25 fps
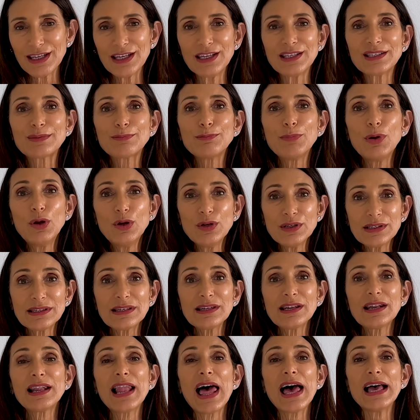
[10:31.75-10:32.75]
is
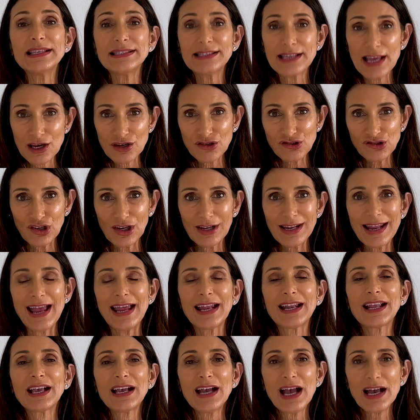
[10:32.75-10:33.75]
personalization
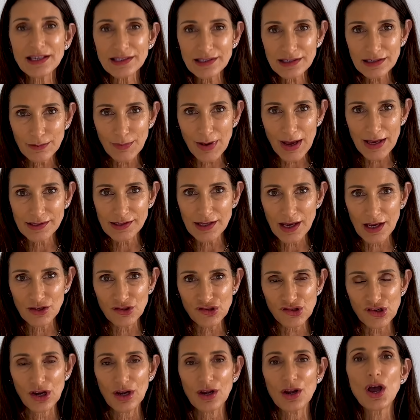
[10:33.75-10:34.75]
and
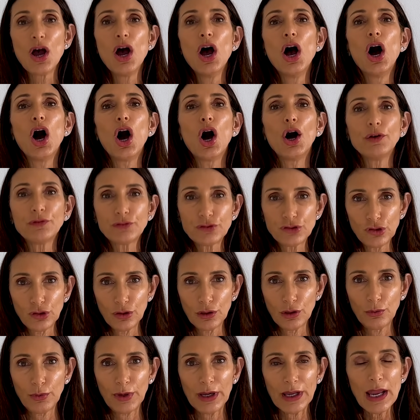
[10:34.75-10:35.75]
customization of
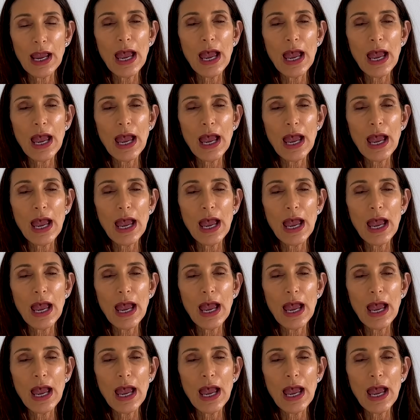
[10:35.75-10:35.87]
jewelry.